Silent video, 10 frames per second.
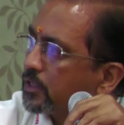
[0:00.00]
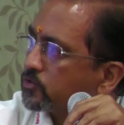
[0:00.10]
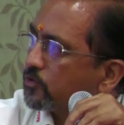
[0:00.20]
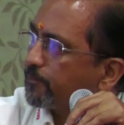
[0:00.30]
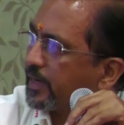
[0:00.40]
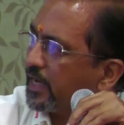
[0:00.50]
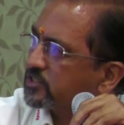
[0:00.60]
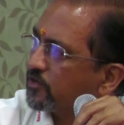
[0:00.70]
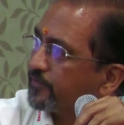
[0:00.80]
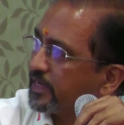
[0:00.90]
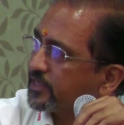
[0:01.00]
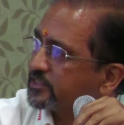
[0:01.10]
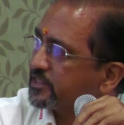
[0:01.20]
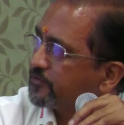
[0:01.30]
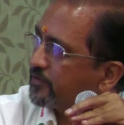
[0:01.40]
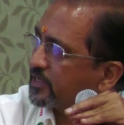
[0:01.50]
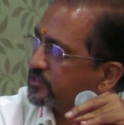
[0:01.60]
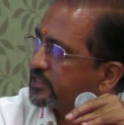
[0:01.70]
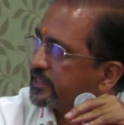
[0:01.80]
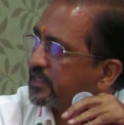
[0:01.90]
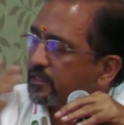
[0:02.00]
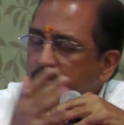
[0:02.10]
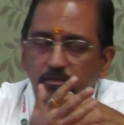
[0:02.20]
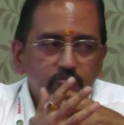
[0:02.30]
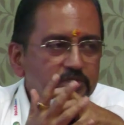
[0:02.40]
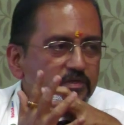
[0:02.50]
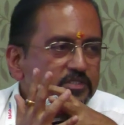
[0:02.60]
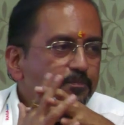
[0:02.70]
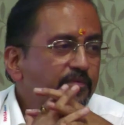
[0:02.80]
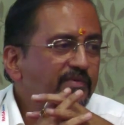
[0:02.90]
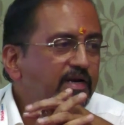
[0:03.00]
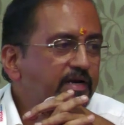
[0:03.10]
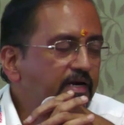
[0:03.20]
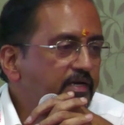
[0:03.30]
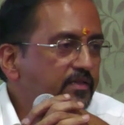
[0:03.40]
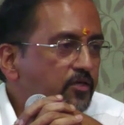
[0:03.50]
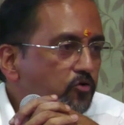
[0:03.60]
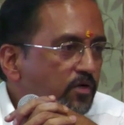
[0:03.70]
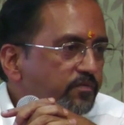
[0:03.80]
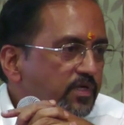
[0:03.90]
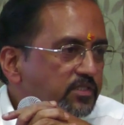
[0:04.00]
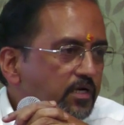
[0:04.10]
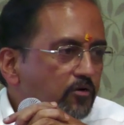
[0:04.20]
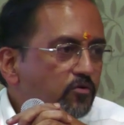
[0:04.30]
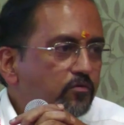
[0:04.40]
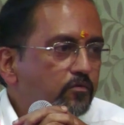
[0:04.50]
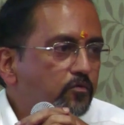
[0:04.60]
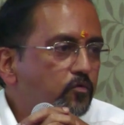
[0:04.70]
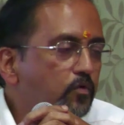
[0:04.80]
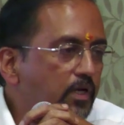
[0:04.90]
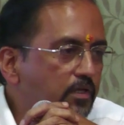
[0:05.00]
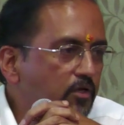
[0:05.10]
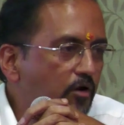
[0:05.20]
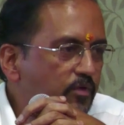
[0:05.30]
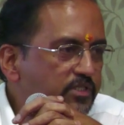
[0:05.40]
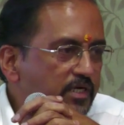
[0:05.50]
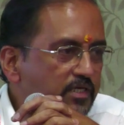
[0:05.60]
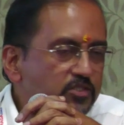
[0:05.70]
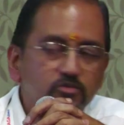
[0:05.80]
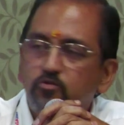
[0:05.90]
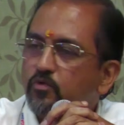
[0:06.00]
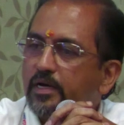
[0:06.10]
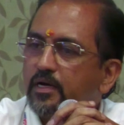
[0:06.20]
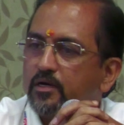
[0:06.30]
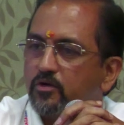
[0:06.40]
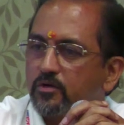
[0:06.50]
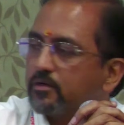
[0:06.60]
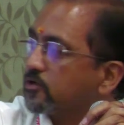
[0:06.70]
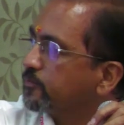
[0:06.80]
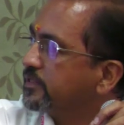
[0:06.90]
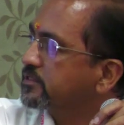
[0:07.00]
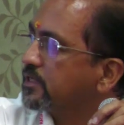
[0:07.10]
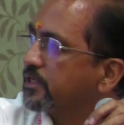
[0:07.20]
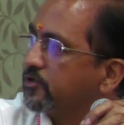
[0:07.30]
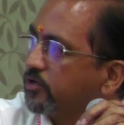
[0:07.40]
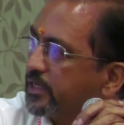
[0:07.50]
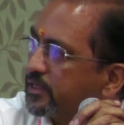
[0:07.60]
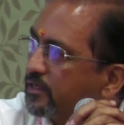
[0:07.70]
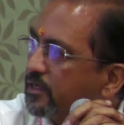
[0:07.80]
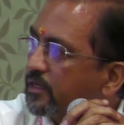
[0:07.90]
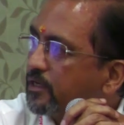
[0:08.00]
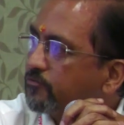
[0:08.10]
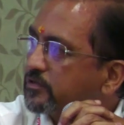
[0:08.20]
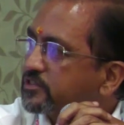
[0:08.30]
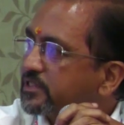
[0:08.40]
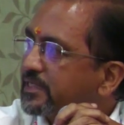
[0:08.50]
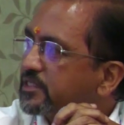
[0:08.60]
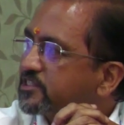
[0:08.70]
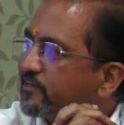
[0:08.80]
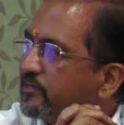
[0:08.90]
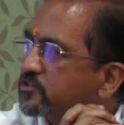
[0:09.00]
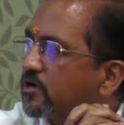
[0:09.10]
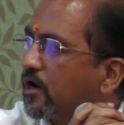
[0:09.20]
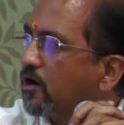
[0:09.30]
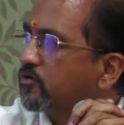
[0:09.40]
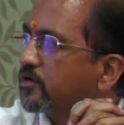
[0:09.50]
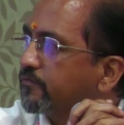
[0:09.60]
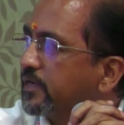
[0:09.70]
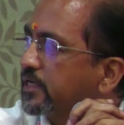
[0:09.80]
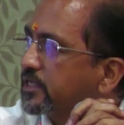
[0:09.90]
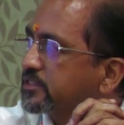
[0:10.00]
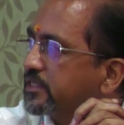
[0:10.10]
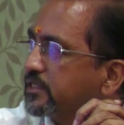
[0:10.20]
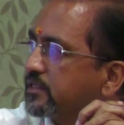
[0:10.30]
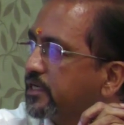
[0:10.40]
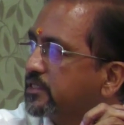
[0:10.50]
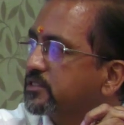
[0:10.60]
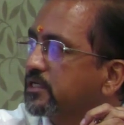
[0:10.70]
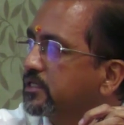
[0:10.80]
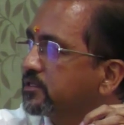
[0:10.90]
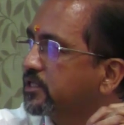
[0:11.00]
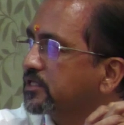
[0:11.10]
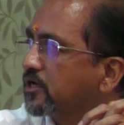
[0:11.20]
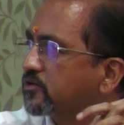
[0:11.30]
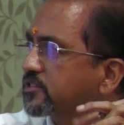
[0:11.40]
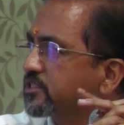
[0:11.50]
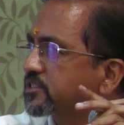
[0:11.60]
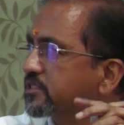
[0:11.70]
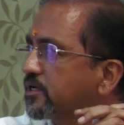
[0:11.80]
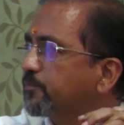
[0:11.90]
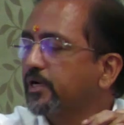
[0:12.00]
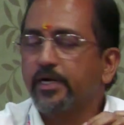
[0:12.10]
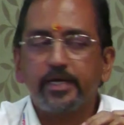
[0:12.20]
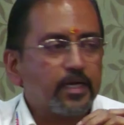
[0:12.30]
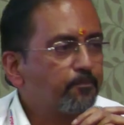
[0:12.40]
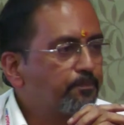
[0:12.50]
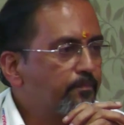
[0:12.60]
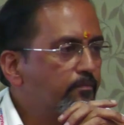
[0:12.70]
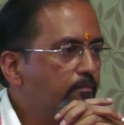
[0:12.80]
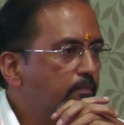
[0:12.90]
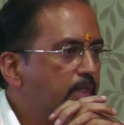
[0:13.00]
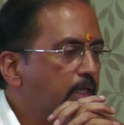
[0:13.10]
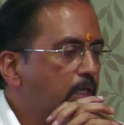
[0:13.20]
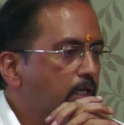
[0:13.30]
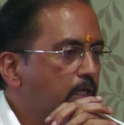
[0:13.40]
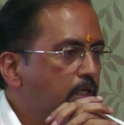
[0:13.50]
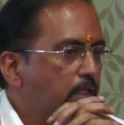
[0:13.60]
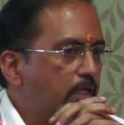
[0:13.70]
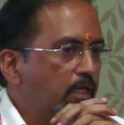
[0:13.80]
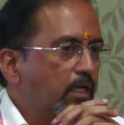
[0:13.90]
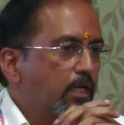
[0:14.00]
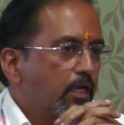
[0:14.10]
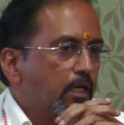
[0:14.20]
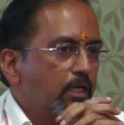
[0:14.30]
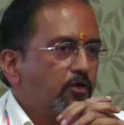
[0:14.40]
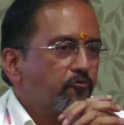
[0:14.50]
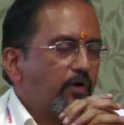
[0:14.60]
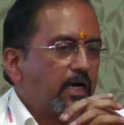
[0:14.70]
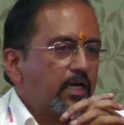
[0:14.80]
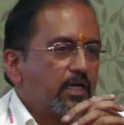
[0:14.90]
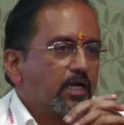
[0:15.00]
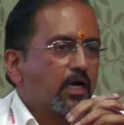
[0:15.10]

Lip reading: So price of electricity, if you consider, which was the prevalent rate in the UMC, is around, the commercial rate is 12 rupees a unit. If you see the savings on account of electricity, that is 3,600 per day. Right? If I